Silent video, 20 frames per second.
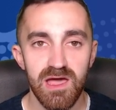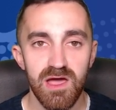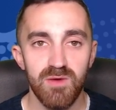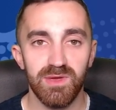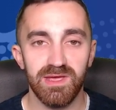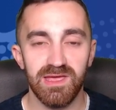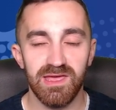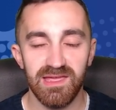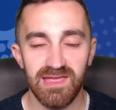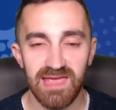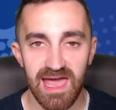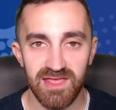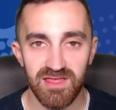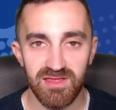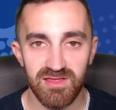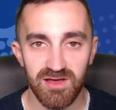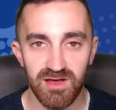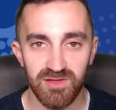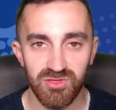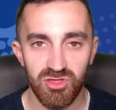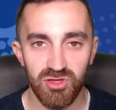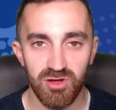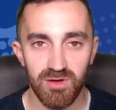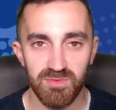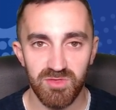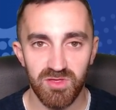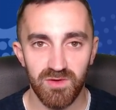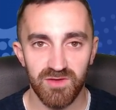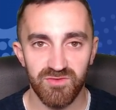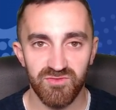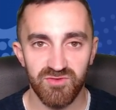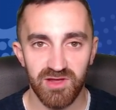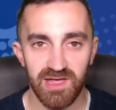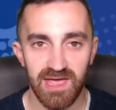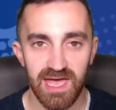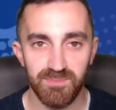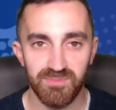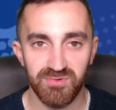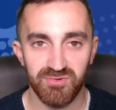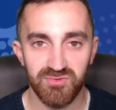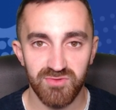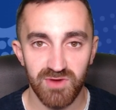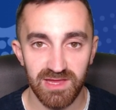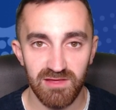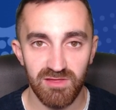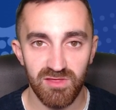we can get inside the top 200k pretty